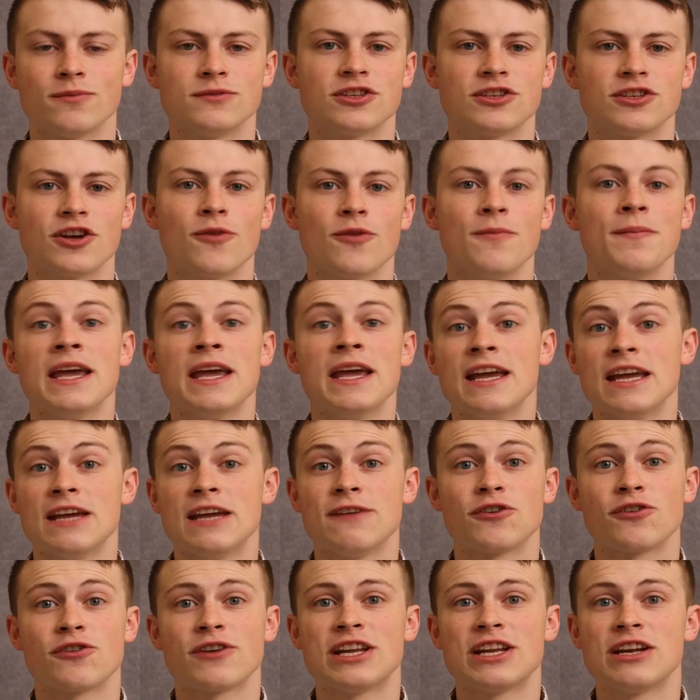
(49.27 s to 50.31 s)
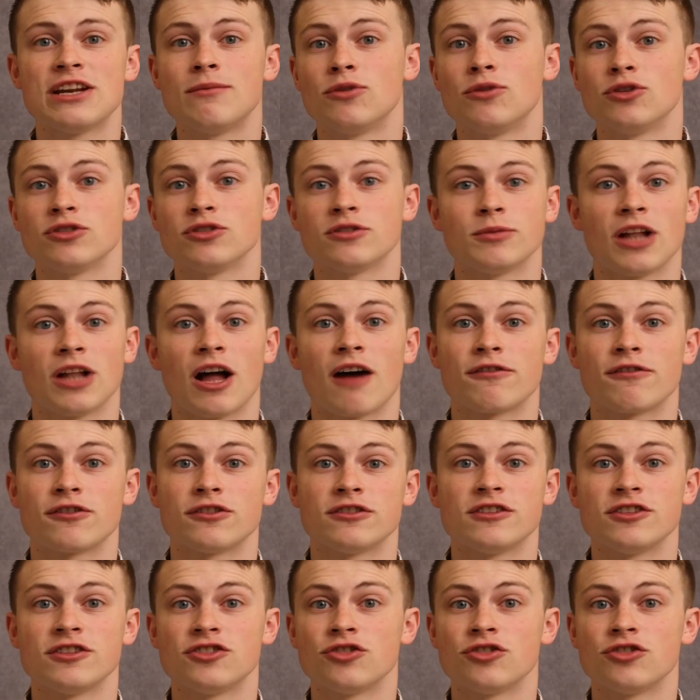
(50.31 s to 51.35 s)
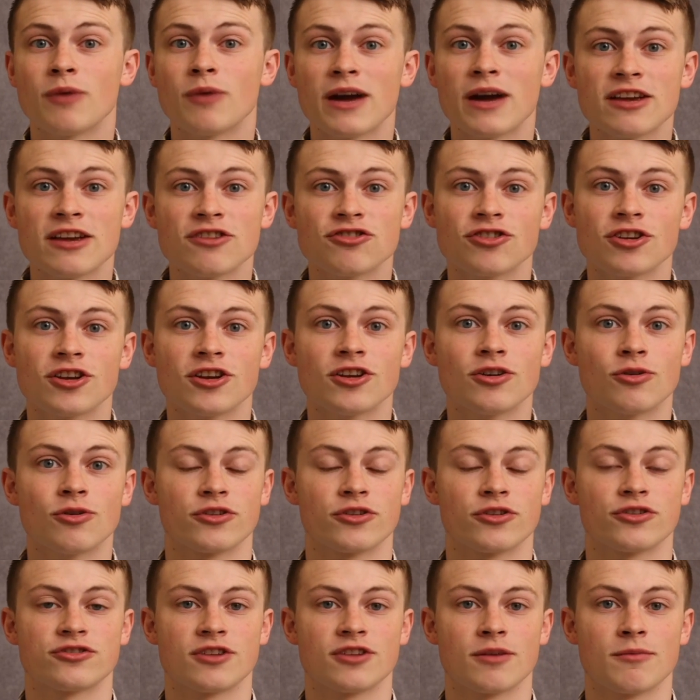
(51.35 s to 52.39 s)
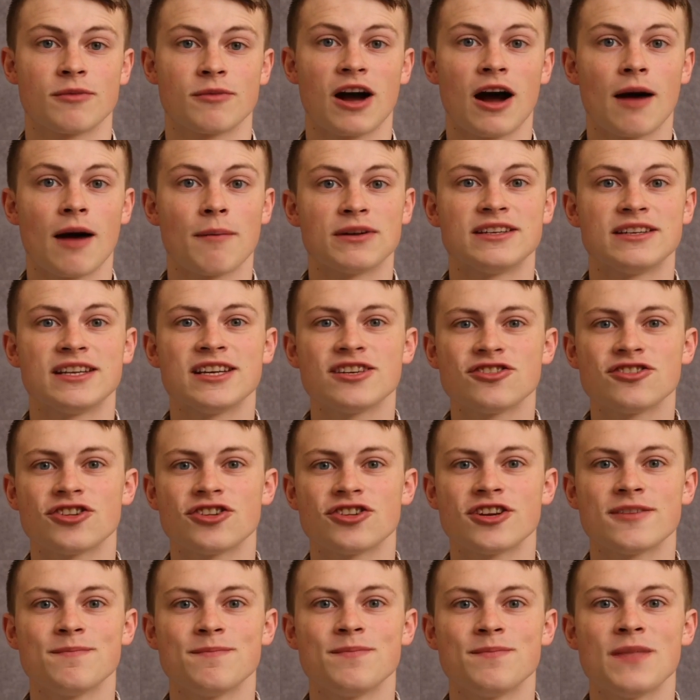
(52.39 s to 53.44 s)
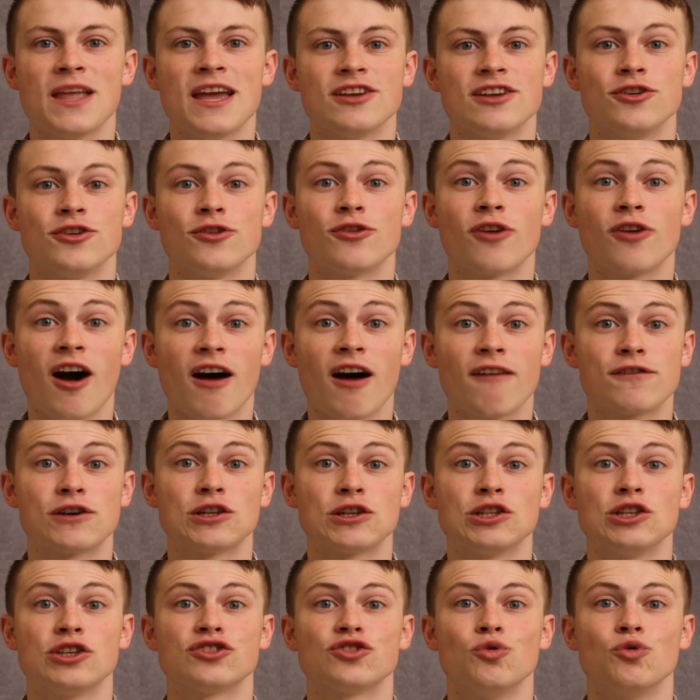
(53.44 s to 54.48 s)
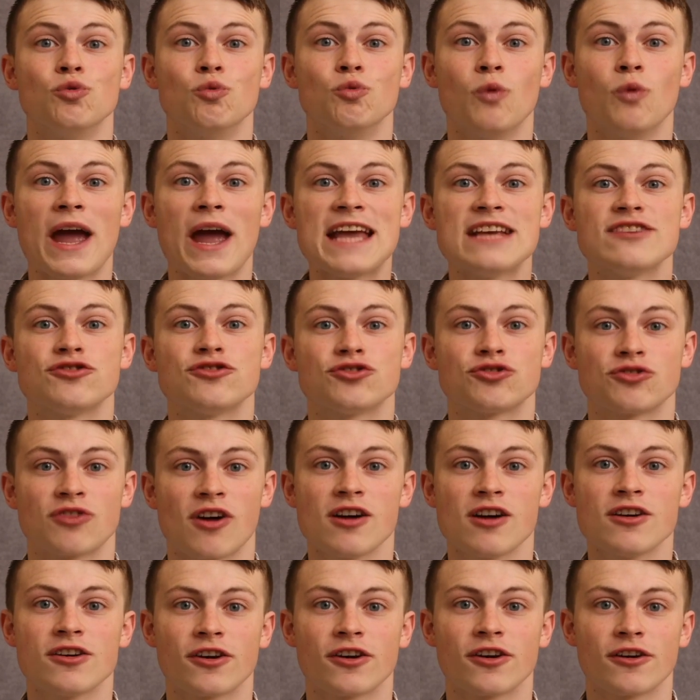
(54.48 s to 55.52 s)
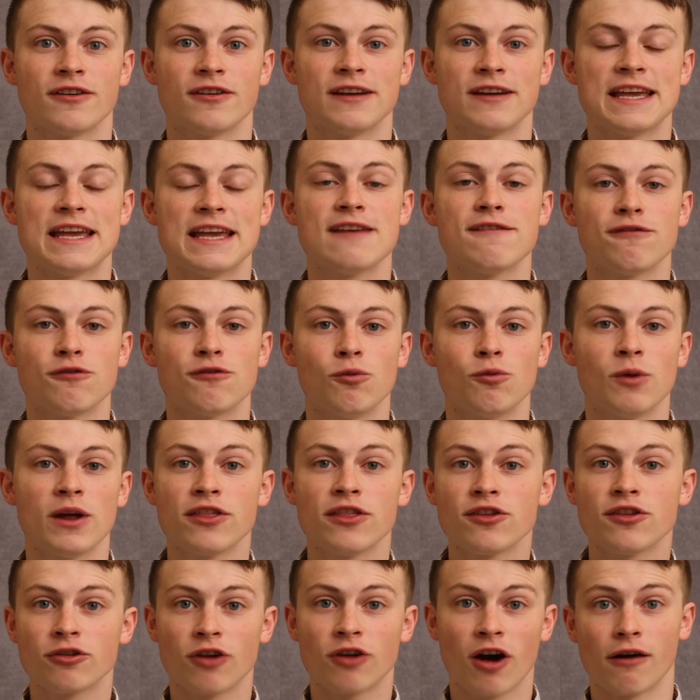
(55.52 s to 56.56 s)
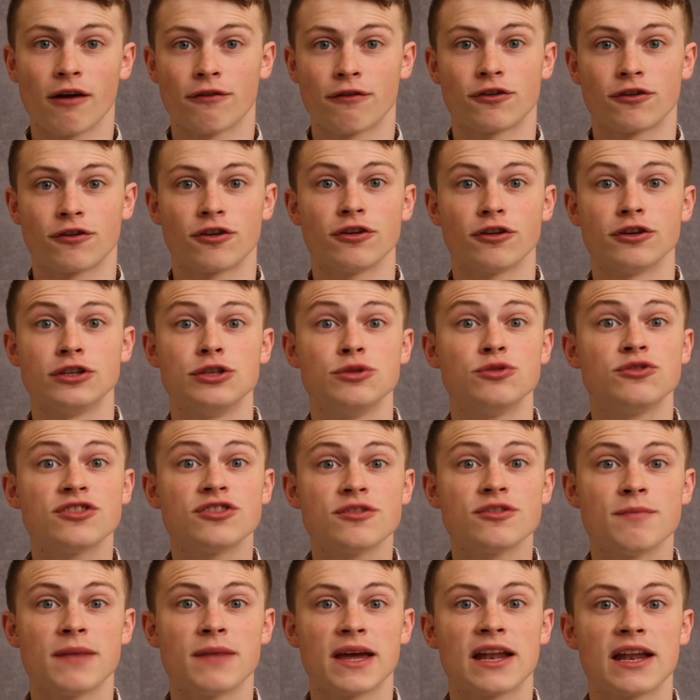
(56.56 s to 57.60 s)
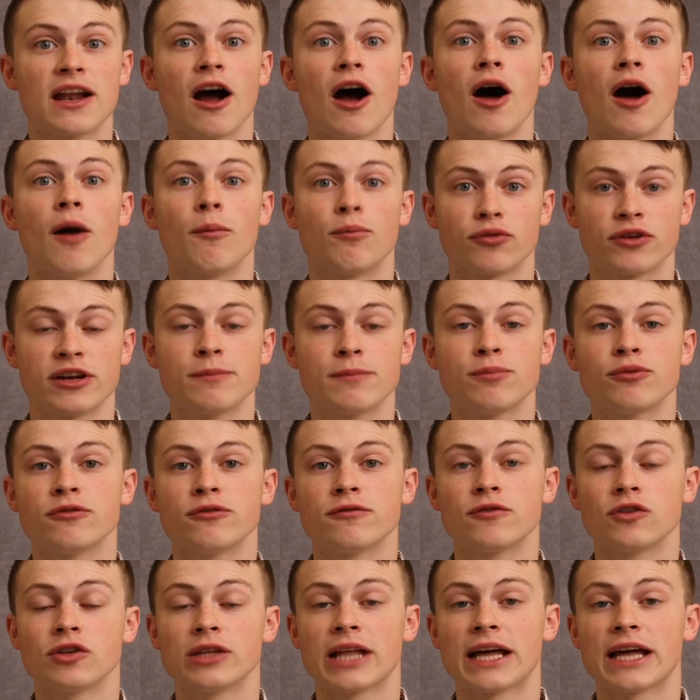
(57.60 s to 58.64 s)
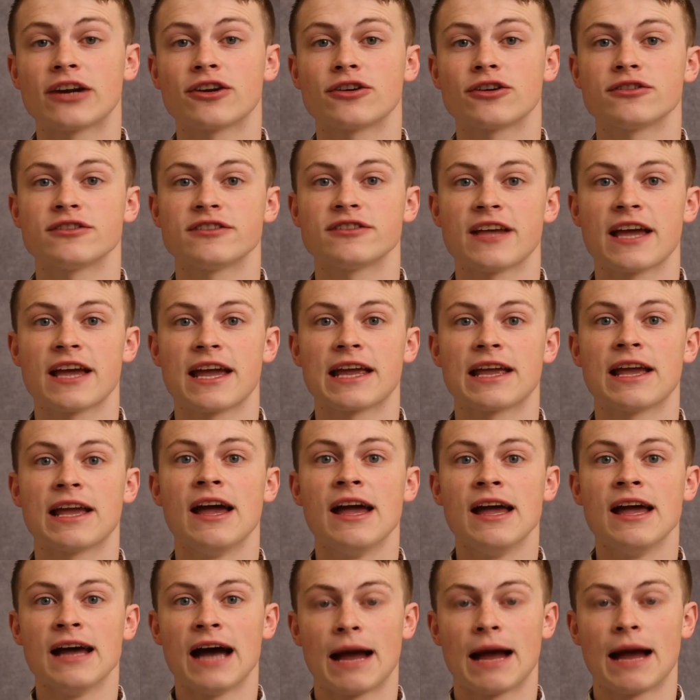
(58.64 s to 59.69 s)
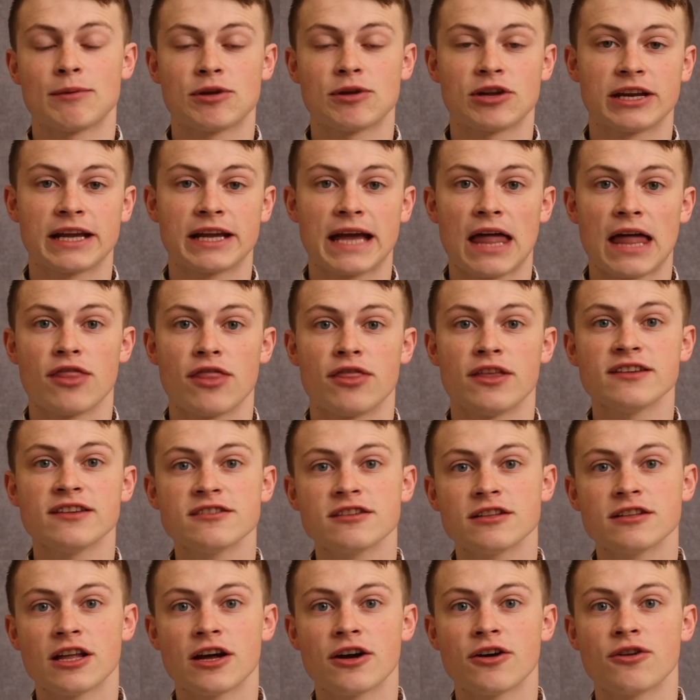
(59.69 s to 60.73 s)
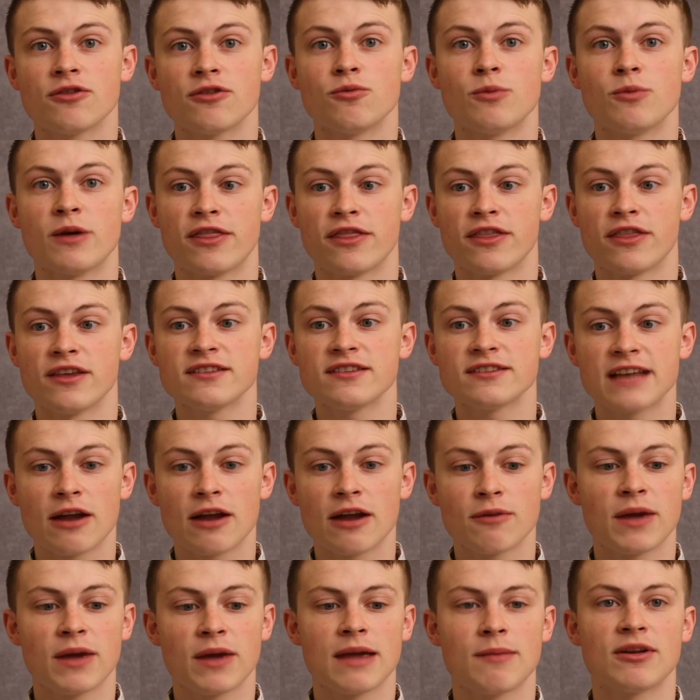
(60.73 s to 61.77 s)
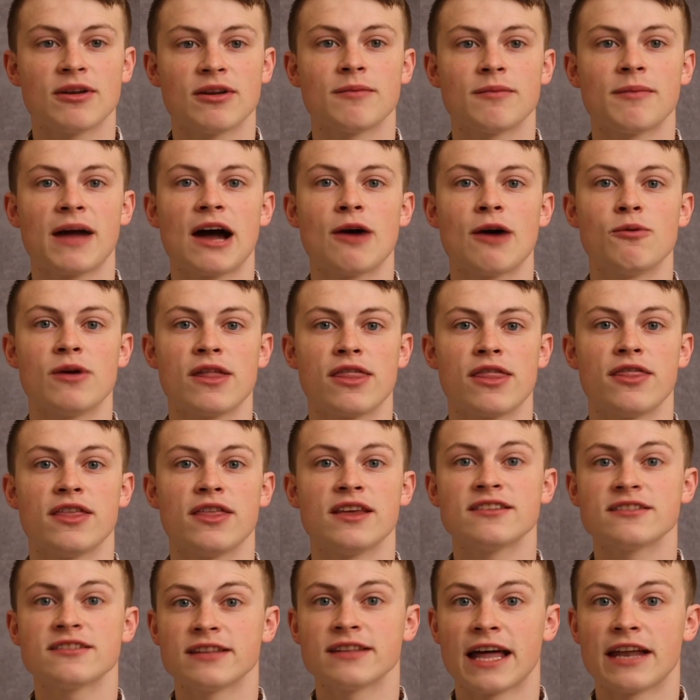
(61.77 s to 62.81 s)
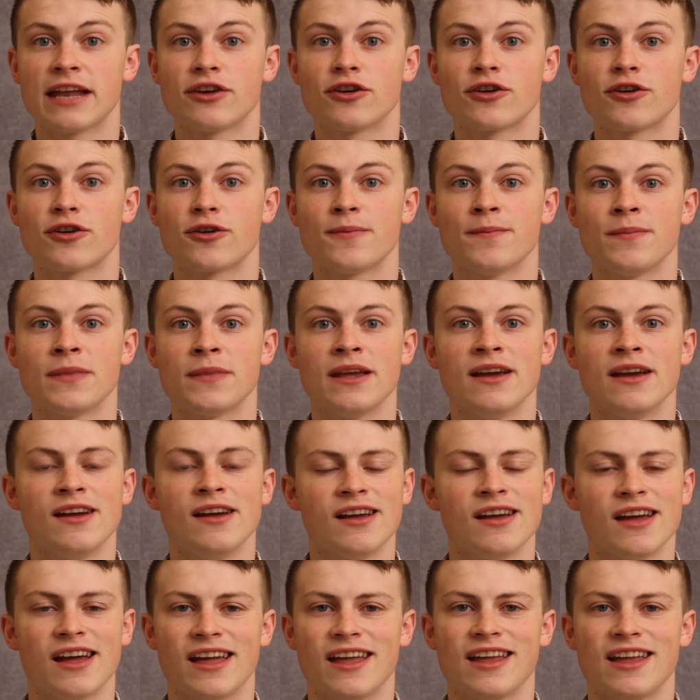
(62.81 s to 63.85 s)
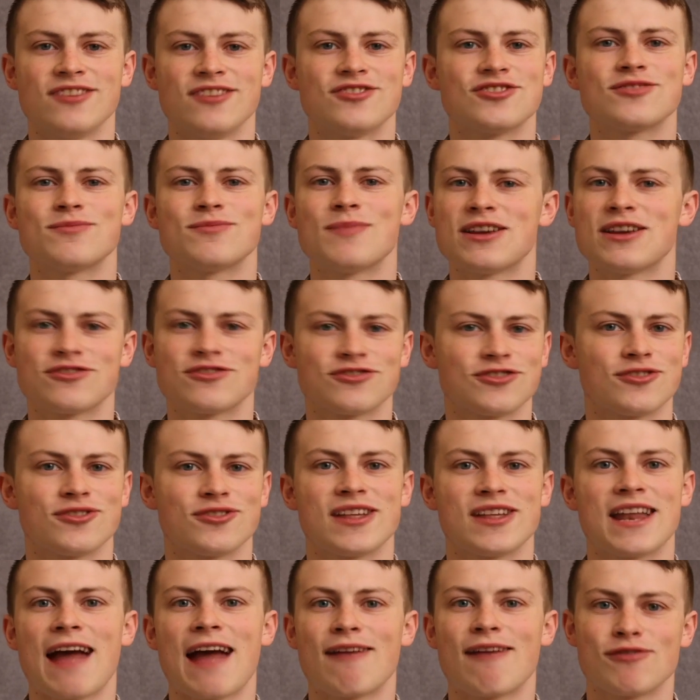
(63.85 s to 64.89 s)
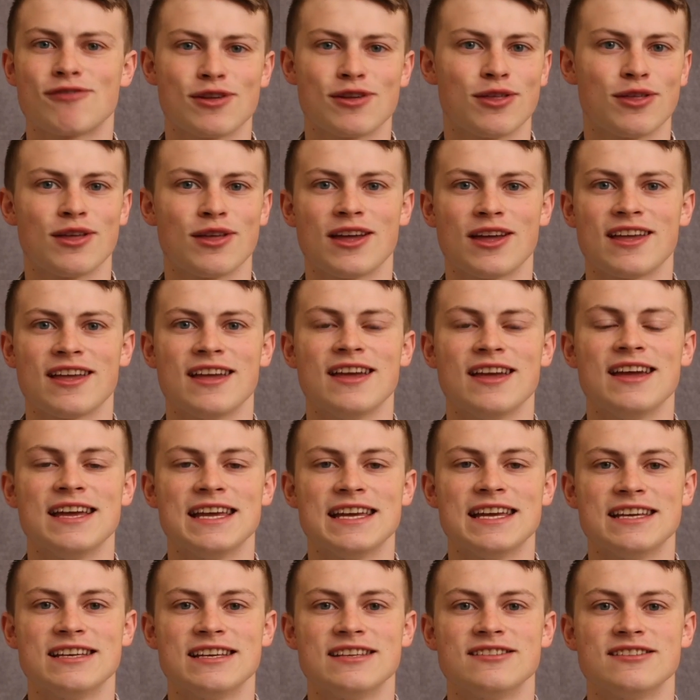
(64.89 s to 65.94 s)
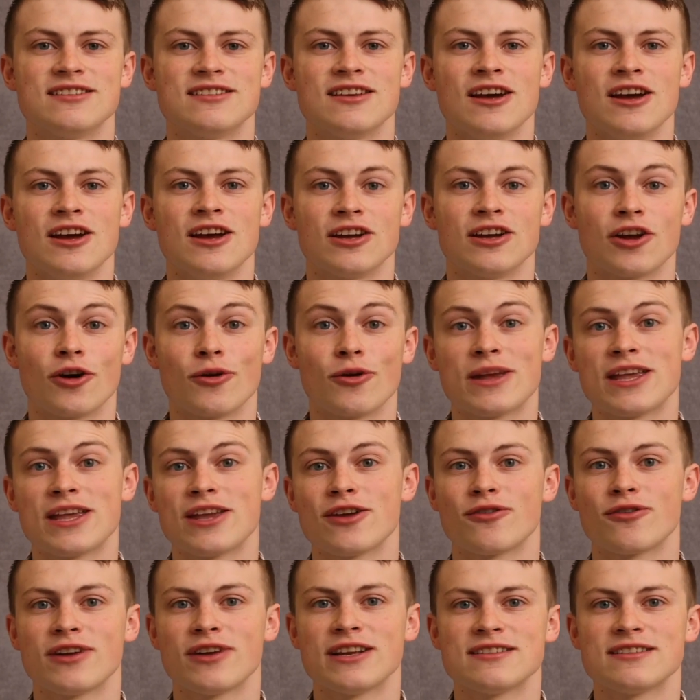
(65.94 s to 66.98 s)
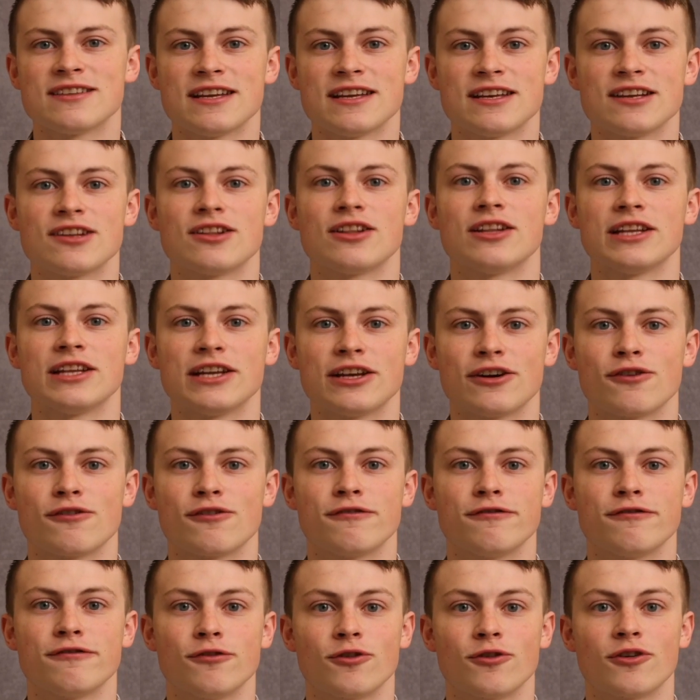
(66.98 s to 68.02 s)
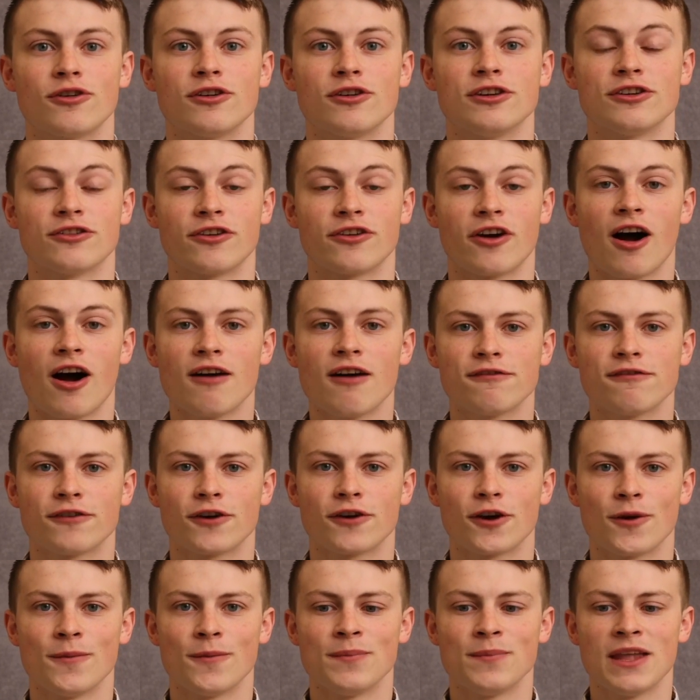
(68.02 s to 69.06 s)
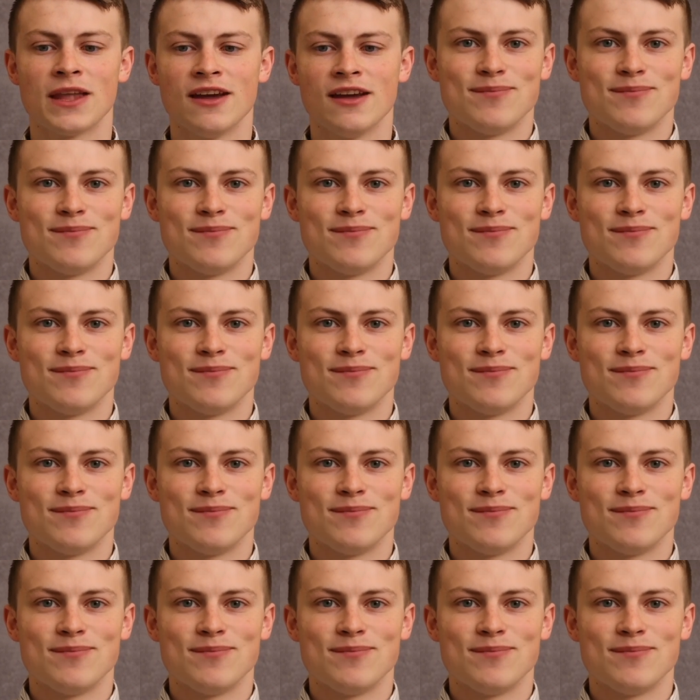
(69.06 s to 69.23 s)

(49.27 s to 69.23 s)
So if you're in a multiple offer situation or there's some competition, your offer looks way stronger if with your offer you submit a pre-approval letter saying, I'm gonna get this loan with this down payment amount with this lender, and just make sure that everything is coherent and clear for your offer.